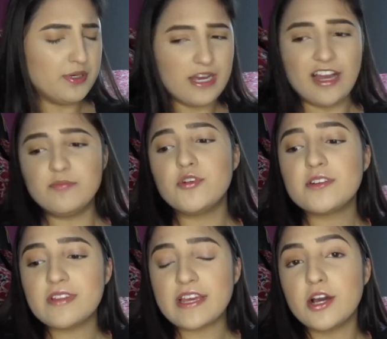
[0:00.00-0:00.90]
I'm more
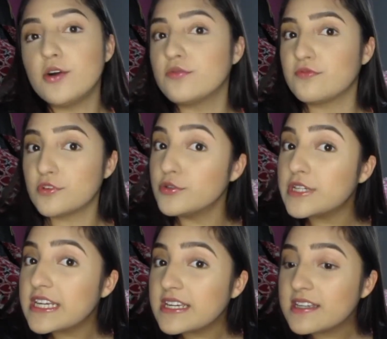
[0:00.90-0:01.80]
of like a
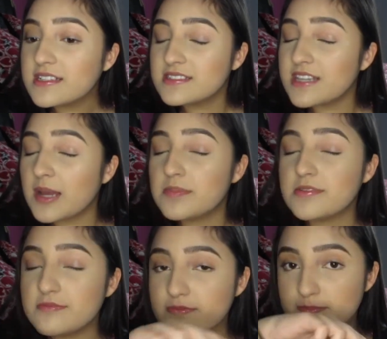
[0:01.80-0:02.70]
fruity type
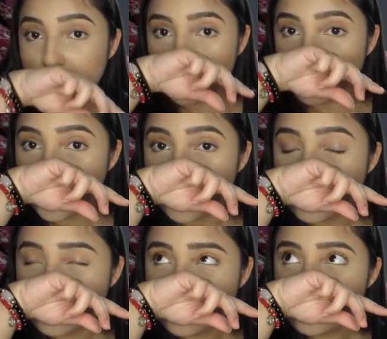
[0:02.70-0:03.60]
of
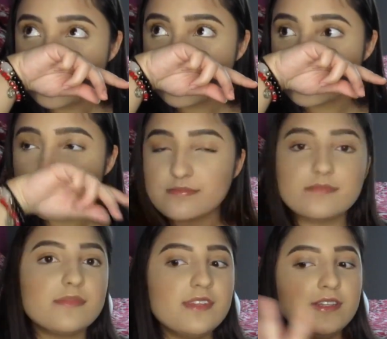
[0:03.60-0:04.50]
perfume,
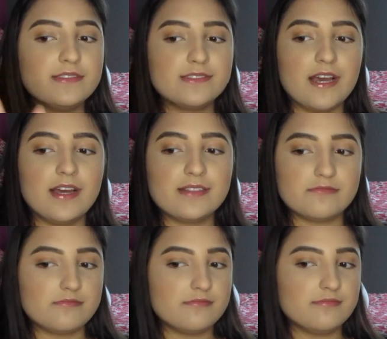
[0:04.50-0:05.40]
not
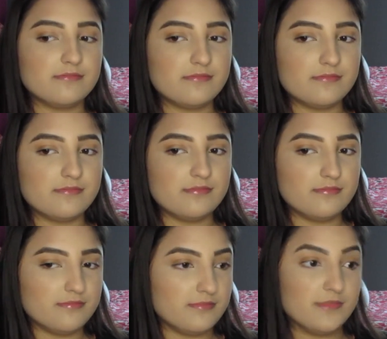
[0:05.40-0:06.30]

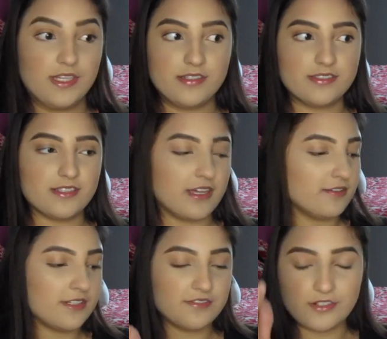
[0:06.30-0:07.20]
this. I
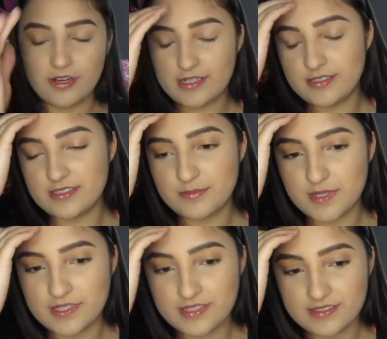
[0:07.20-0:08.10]
don't even know how to
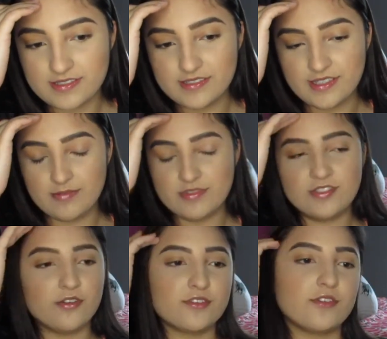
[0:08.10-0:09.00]
explain it. I'm
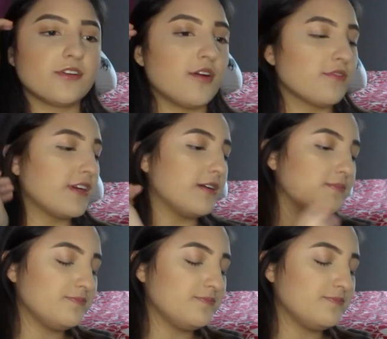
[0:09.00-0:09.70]
so thrown off right now.